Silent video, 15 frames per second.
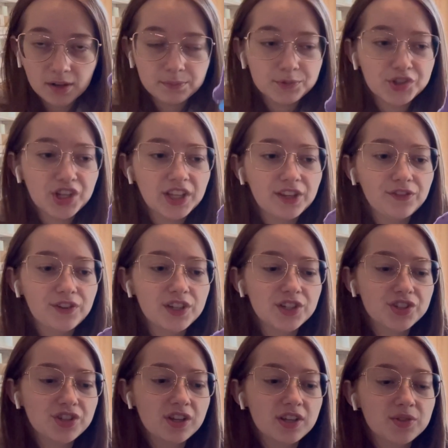
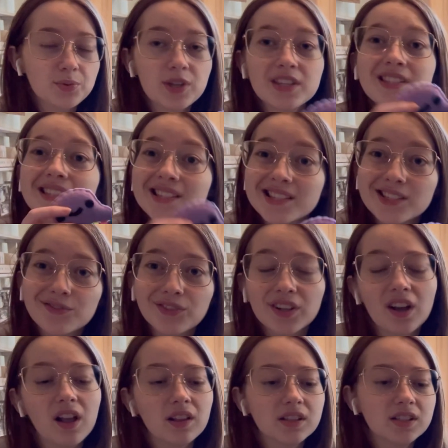jellyfish, as well as 6 different
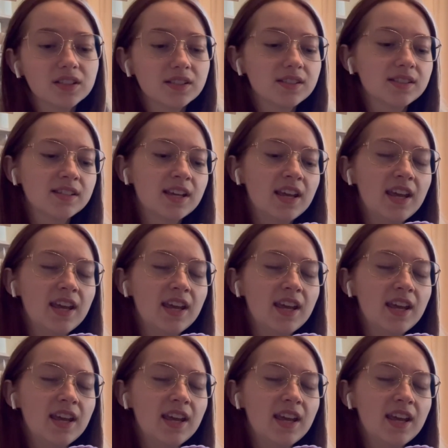colors.